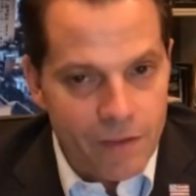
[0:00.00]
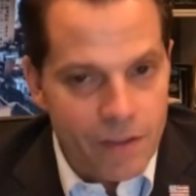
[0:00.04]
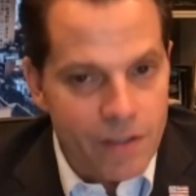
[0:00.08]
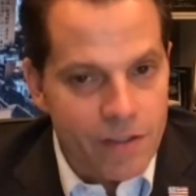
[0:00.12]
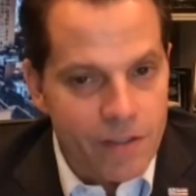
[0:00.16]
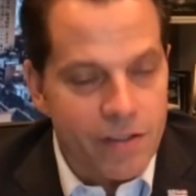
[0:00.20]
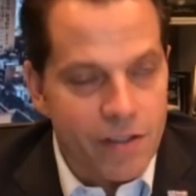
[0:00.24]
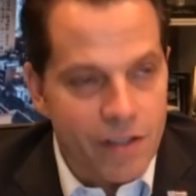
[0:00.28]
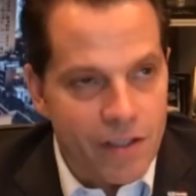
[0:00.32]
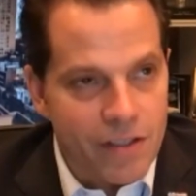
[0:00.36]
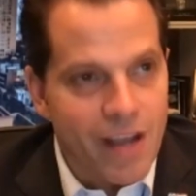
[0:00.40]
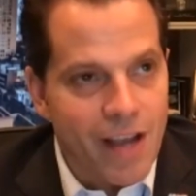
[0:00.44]

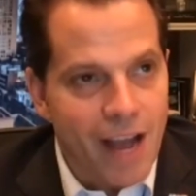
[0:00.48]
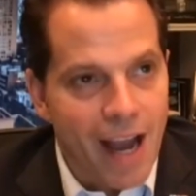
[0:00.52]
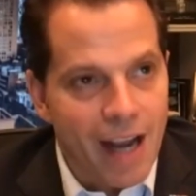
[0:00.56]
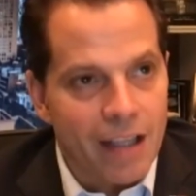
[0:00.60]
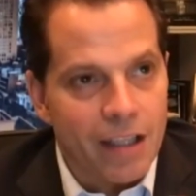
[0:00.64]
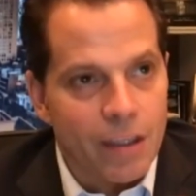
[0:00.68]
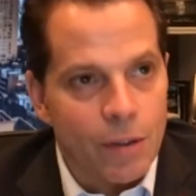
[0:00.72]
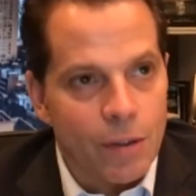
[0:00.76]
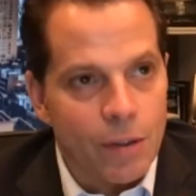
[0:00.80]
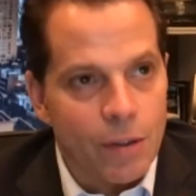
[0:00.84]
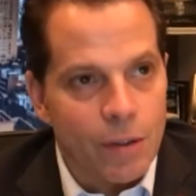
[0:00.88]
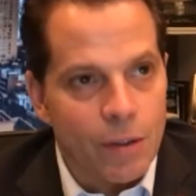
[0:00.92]
This is
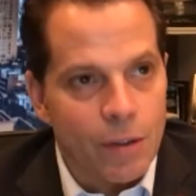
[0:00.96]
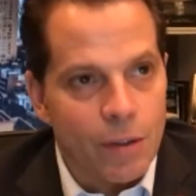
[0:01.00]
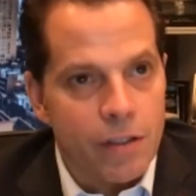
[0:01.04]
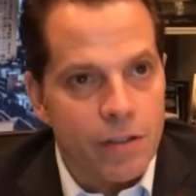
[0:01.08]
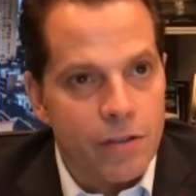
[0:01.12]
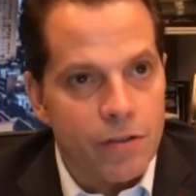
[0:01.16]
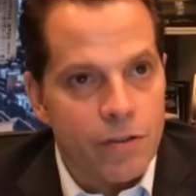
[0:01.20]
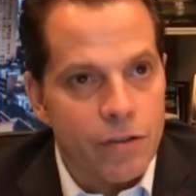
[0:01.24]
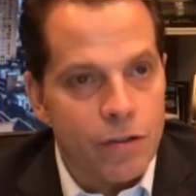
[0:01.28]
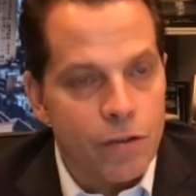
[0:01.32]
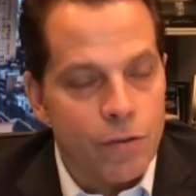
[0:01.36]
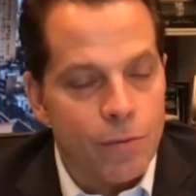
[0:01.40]
exactly what it's going to
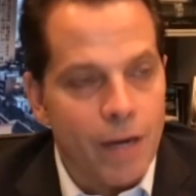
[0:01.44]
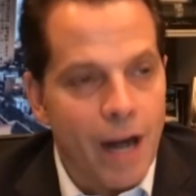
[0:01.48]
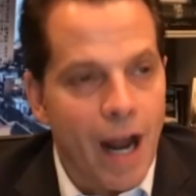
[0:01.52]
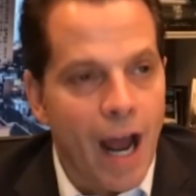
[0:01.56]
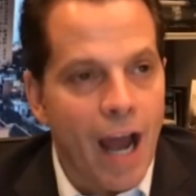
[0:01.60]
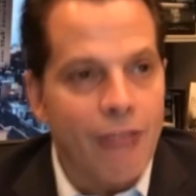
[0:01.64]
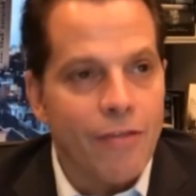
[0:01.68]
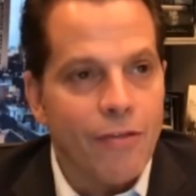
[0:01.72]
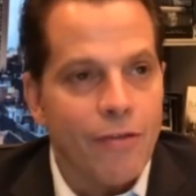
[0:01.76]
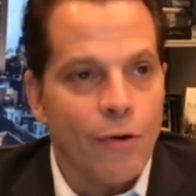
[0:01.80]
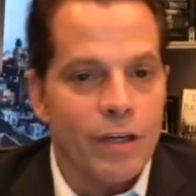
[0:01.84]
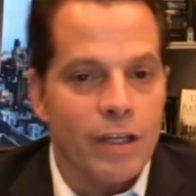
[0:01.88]
do. But
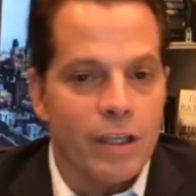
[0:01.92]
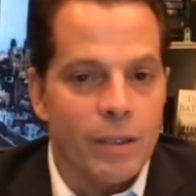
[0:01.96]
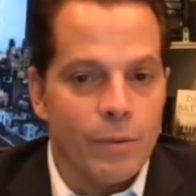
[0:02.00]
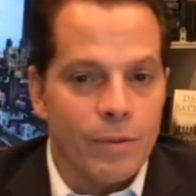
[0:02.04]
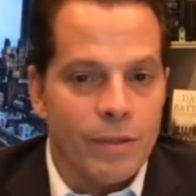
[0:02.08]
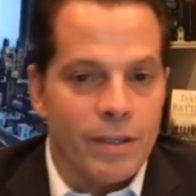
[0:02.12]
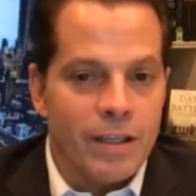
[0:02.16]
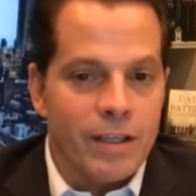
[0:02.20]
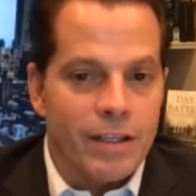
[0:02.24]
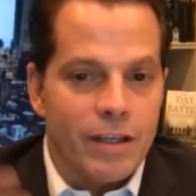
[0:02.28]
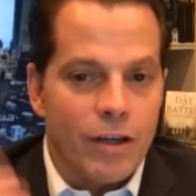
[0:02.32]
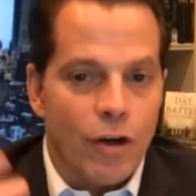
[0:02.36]
I thought he
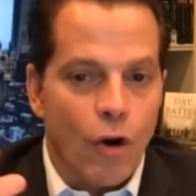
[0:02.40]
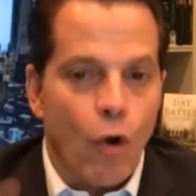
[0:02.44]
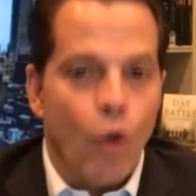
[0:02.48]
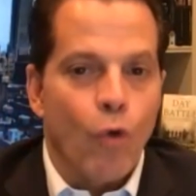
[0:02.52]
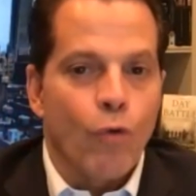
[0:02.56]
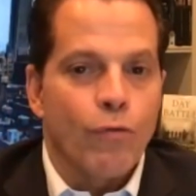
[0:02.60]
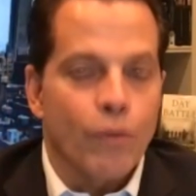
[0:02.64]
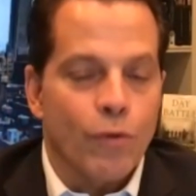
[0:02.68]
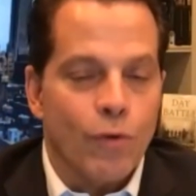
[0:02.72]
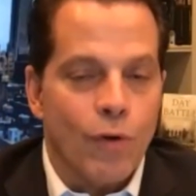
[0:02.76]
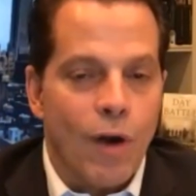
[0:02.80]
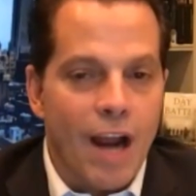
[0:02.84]
would hit an
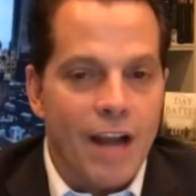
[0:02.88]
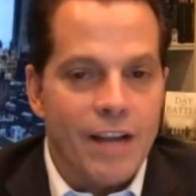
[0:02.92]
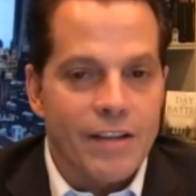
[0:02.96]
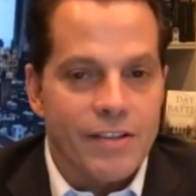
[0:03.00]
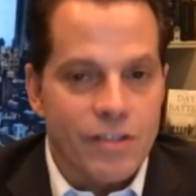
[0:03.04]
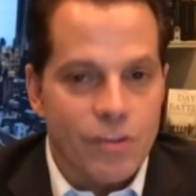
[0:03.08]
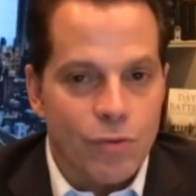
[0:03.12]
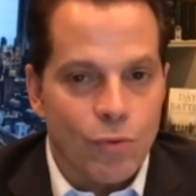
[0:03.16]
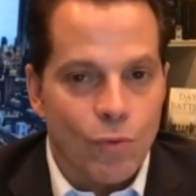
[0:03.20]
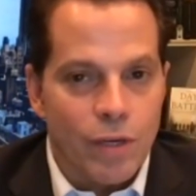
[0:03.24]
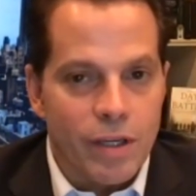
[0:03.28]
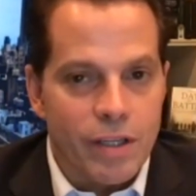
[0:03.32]
override
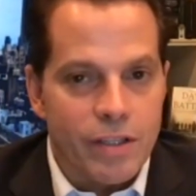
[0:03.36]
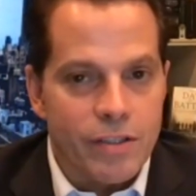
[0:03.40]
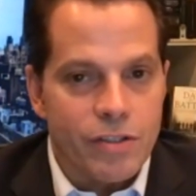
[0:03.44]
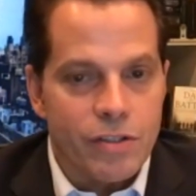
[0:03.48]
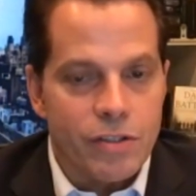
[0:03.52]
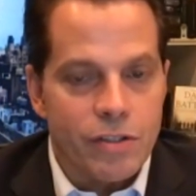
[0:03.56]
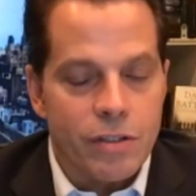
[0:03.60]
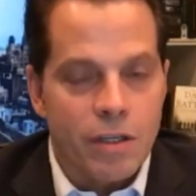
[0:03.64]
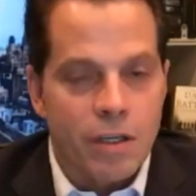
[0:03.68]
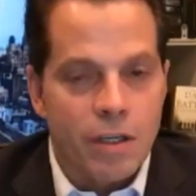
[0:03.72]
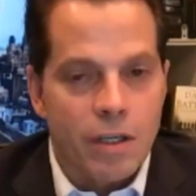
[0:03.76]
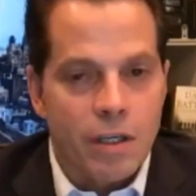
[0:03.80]

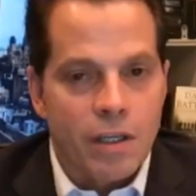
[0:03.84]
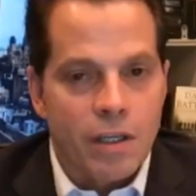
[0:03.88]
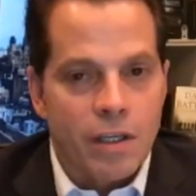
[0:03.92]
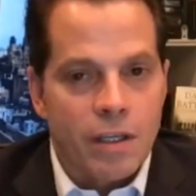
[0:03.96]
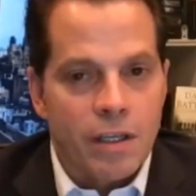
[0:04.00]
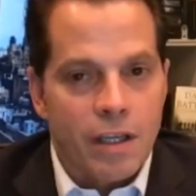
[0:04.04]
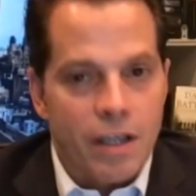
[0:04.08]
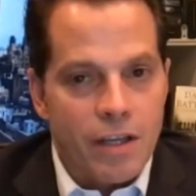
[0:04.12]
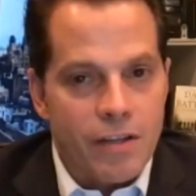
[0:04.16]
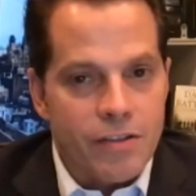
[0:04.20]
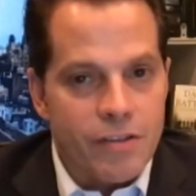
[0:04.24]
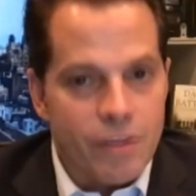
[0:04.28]
switch
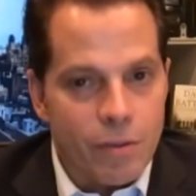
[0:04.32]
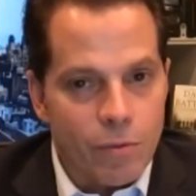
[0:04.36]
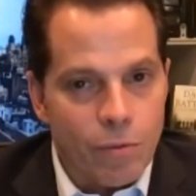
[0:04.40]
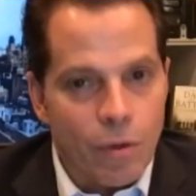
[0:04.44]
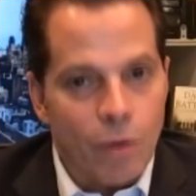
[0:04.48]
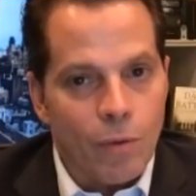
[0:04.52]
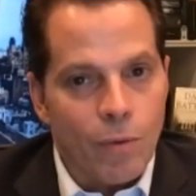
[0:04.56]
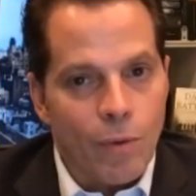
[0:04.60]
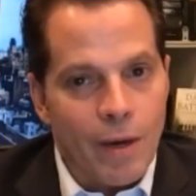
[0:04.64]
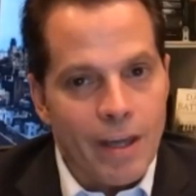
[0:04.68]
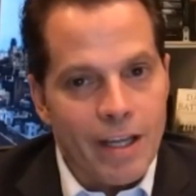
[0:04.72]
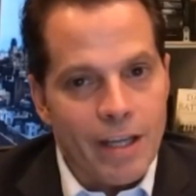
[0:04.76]
and say,
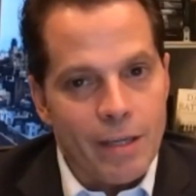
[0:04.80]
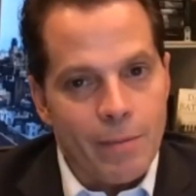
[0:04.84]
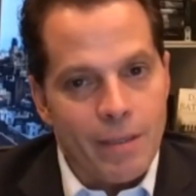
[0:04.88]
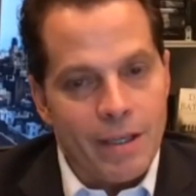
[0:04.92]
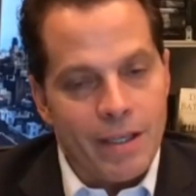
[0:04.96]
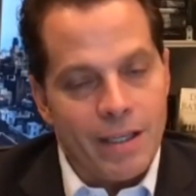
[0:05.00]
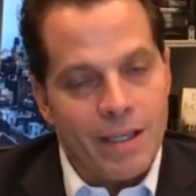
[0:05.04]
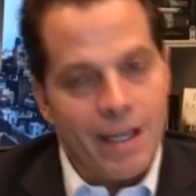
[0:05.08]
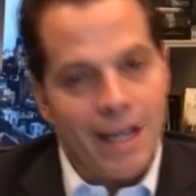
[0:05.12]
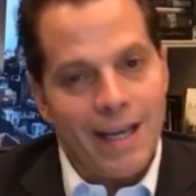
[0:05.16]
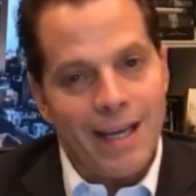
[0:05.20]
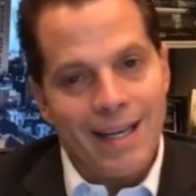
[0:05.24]
well, wait a
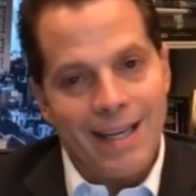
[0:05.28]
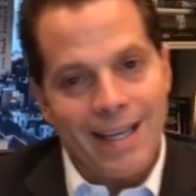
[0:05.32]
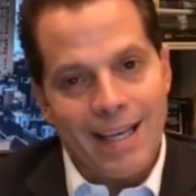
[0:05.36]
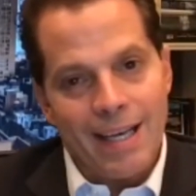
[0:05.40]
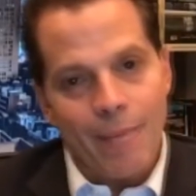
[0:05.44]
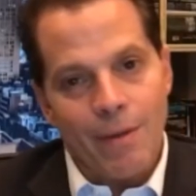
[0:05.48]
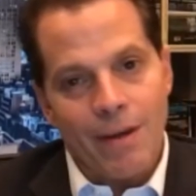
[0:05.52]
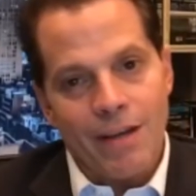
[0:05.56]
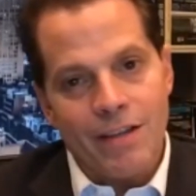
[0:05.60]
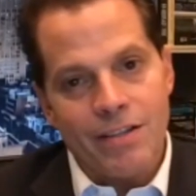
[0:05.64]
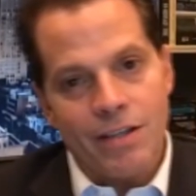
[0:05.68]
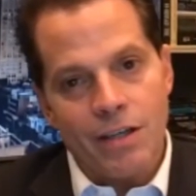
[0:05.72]
minute, I got to
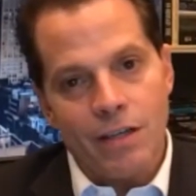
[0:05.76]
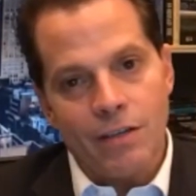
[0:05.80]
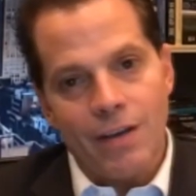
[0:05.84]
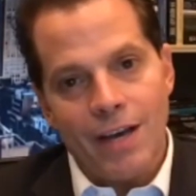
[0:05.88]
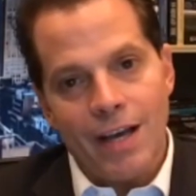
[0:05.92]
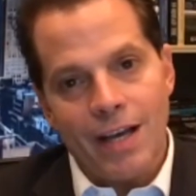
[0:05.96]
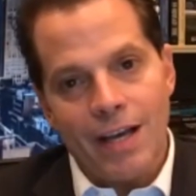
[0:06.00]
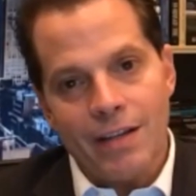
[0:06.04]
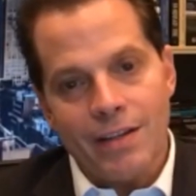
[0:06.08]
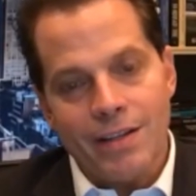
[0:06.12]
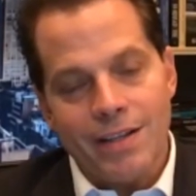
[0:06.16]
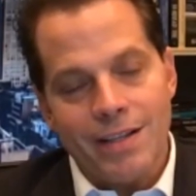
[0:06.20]
get myself
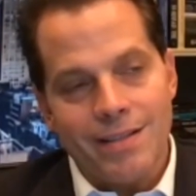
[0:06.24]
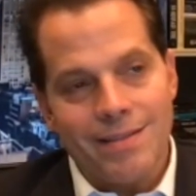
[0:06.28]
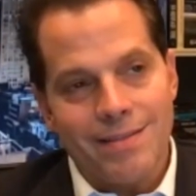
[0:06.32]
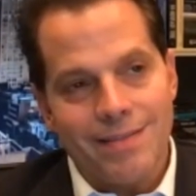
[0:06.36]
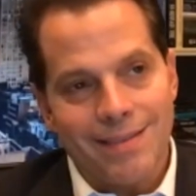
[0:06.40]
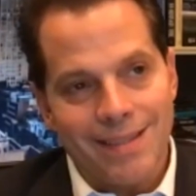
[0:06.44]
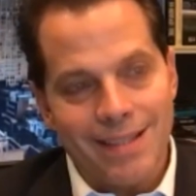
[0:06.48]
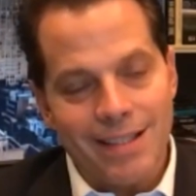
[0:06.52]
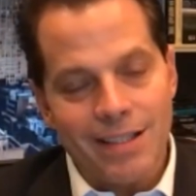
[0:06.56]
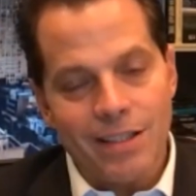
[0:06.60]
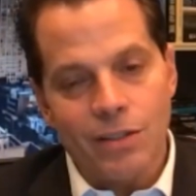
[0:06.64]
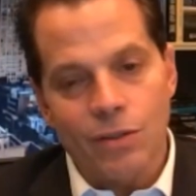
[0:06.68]
out of these
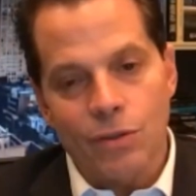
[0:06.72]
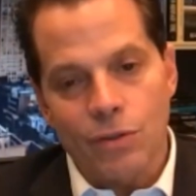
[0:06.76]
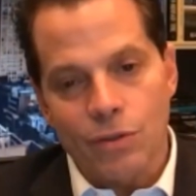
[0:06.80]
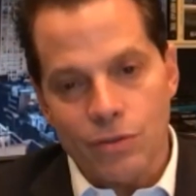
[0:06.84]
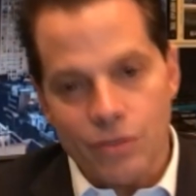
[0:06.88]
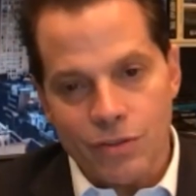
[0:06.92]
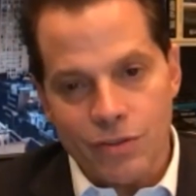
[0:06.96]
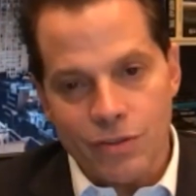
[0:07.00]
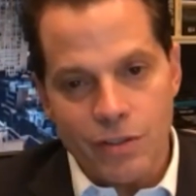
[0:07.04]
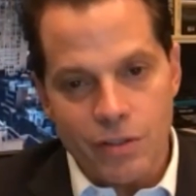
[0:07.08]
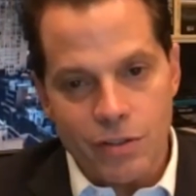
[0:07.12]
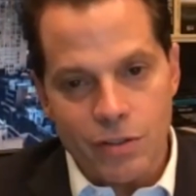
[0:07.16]
legal
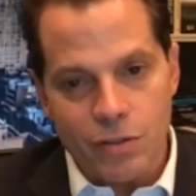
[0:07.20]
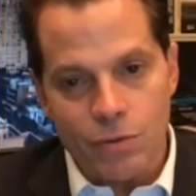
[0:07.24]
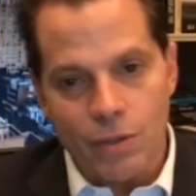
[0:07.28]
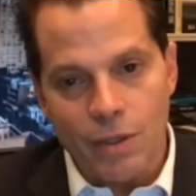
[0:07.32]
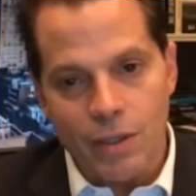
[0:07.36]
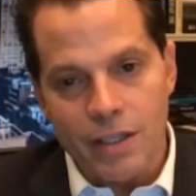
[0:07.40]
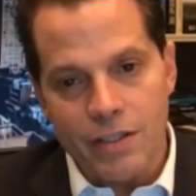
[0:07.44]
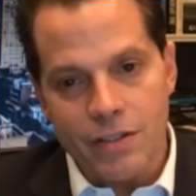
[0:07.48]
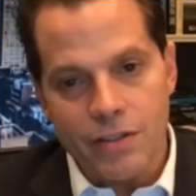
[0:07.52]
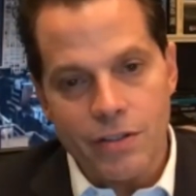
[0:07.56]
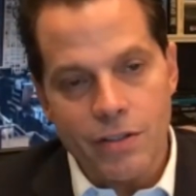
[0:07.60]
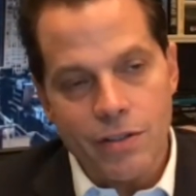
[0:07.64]

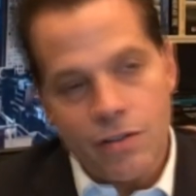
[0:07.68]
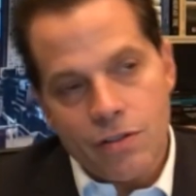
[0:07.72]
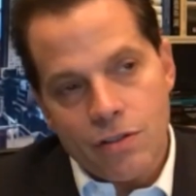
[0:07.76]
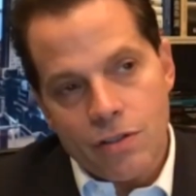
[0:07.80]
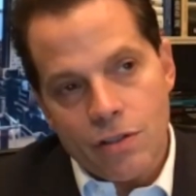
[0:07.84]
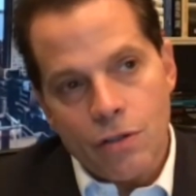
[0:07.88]
situations.